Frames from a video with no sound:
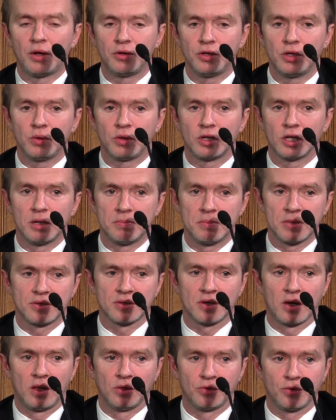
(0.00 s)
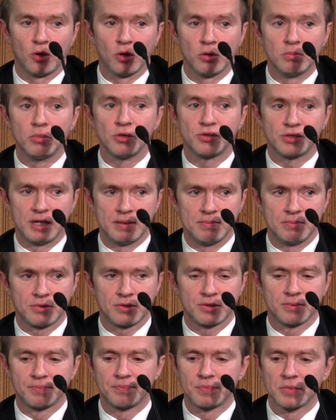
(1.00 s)
nuclear missiles on
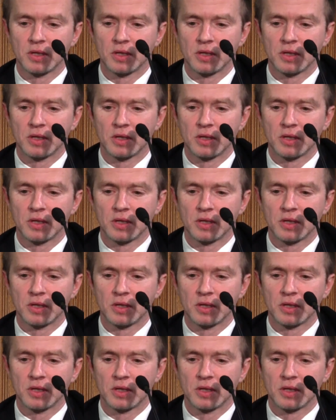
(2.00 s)
Muslims."